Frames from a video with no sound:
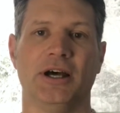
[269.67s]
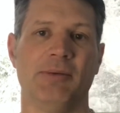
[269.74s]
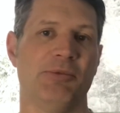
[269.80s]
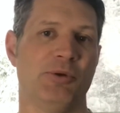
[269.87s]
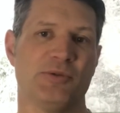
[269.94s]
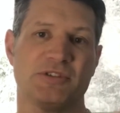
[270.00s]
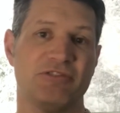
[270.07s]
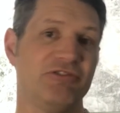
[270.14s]

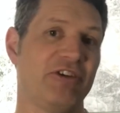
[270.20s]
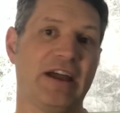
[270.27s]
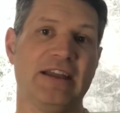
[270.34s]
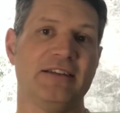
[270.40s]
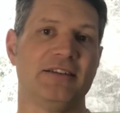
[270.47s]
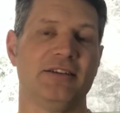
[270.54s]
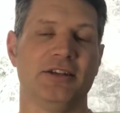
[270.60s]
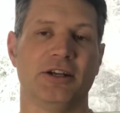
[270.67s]
There was a
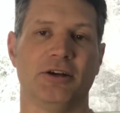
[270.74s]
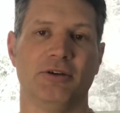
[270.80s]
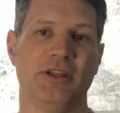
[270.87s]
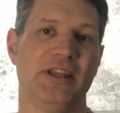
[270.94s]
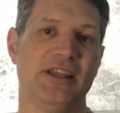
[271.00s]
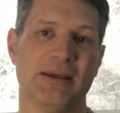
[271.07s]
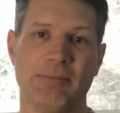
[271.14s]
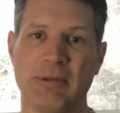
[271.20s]
fight. He
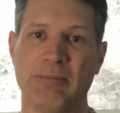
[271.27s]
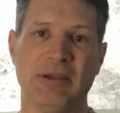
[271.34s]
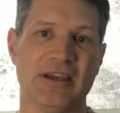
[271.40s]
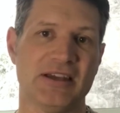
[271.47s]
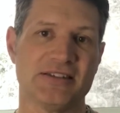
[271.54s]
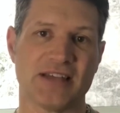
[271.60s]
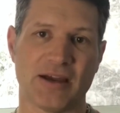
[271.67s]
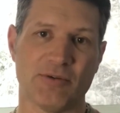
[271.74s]
hit me
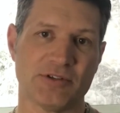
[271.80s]
because